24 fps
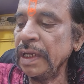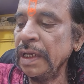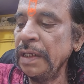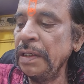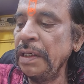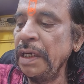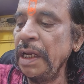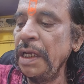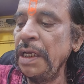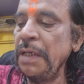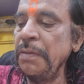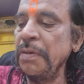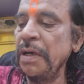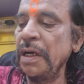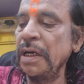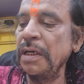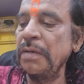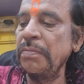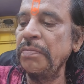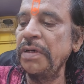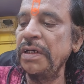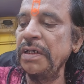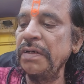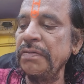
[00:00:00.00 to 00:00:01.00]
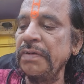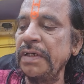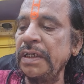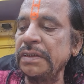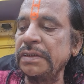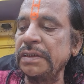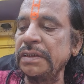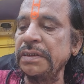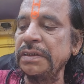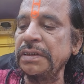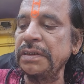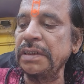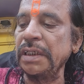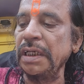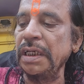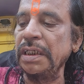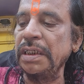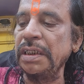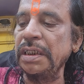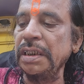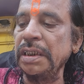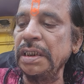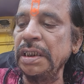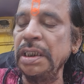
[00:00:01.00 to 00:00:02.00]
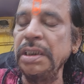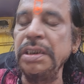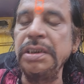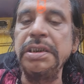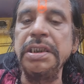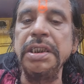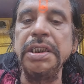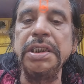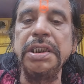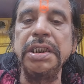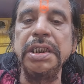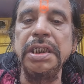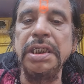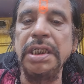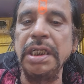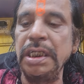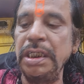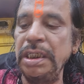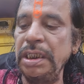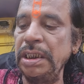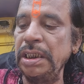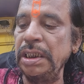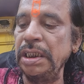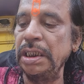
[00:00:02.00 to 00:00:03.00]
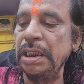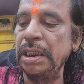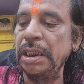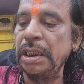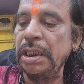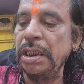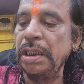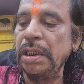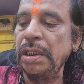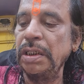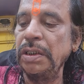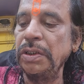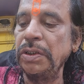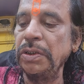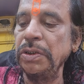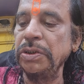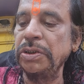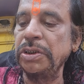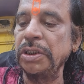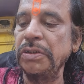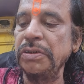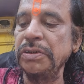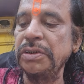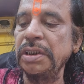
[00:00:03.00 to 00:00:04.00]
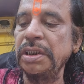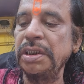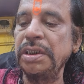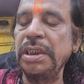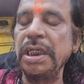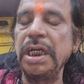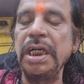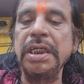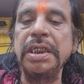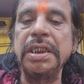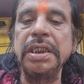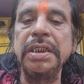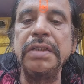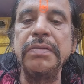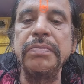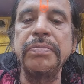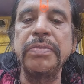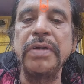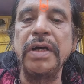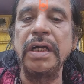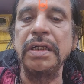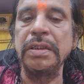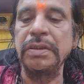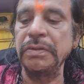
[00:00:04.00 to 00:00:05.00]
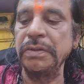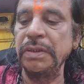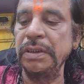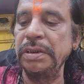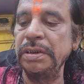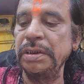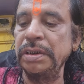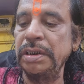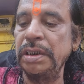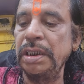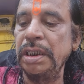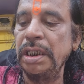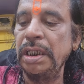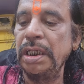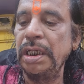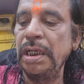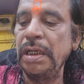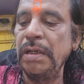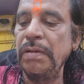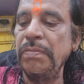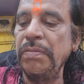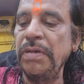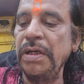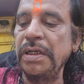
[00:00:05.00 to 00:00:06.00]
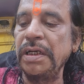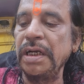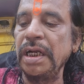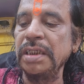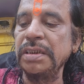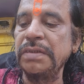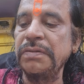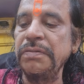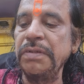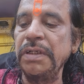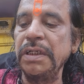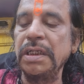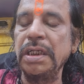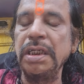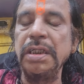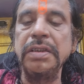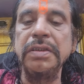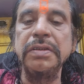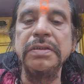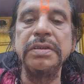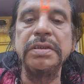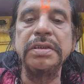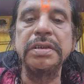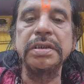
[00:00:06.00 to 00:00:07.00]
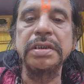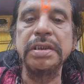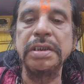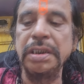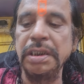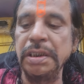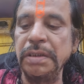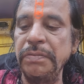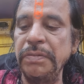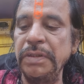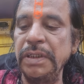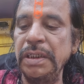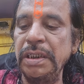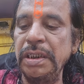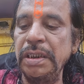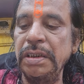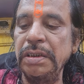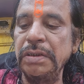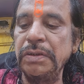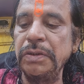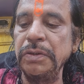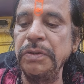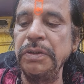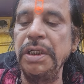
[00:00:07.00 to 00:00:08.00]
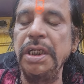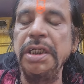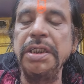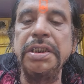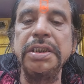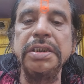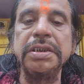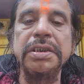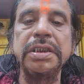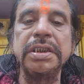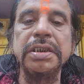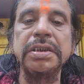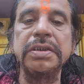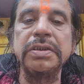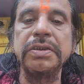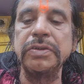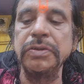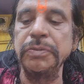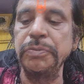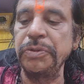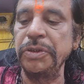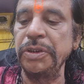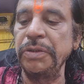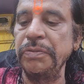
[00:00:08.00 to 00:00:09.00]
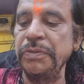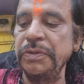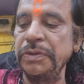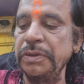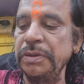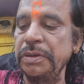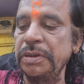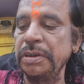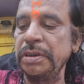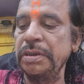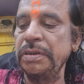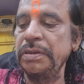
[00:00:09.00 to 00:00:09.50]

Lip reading: Naeem Ahmed versus State NCT Delhi 2013, Part 1, Madras Weekly Notes, Criminal 286, Supreme Court.